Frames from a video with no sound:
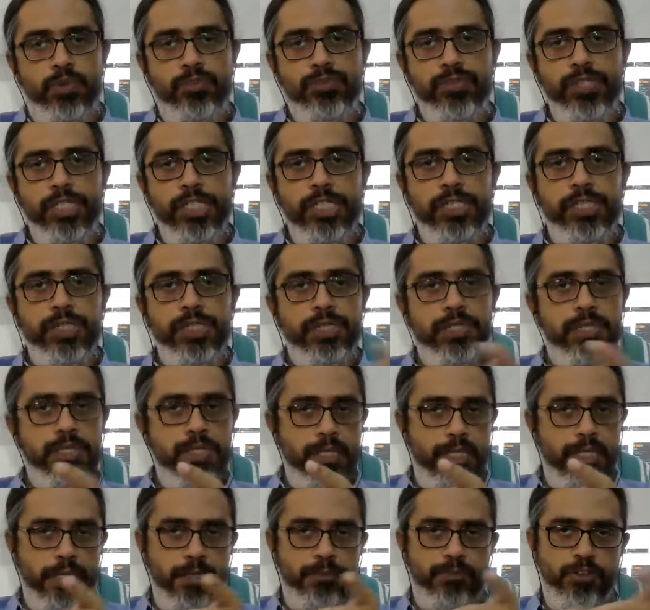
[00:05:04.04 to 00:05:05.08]
these
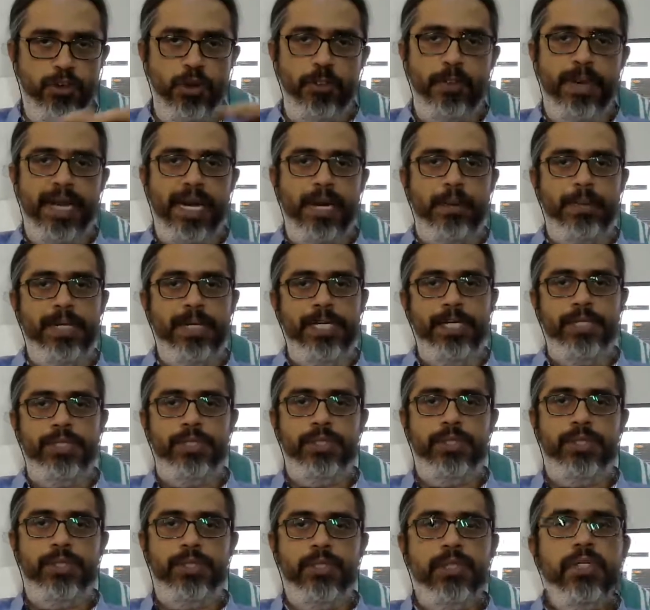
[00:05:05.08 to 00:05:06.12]
4
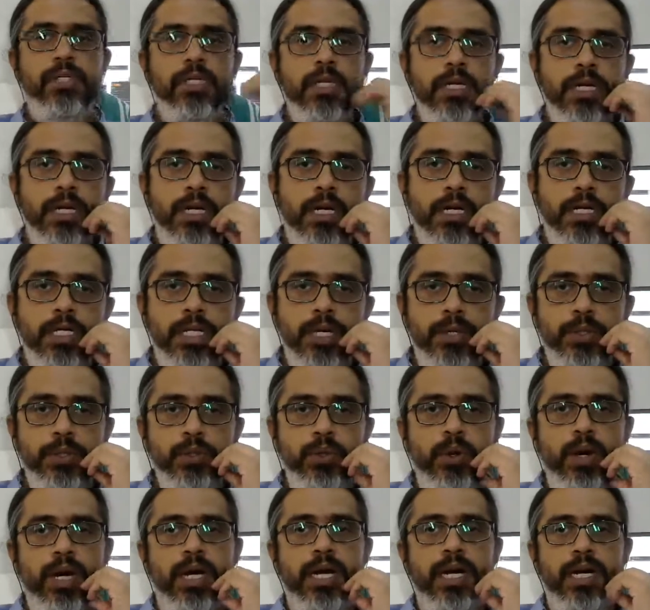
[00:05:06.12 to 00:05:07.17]
parameters. Now you
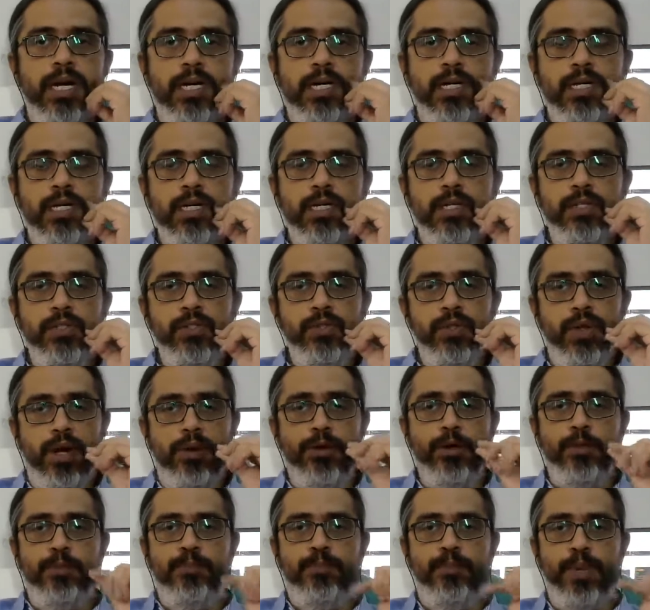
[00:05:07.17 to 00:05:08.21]
are you have
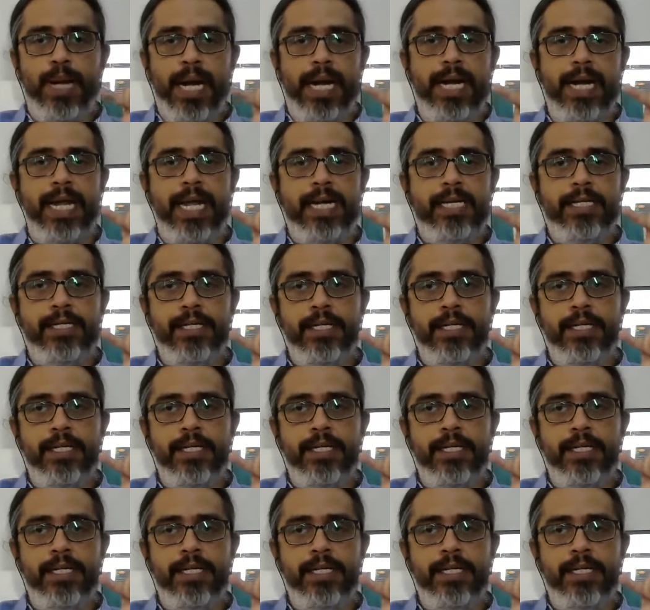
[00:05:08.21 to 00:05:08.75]
to predict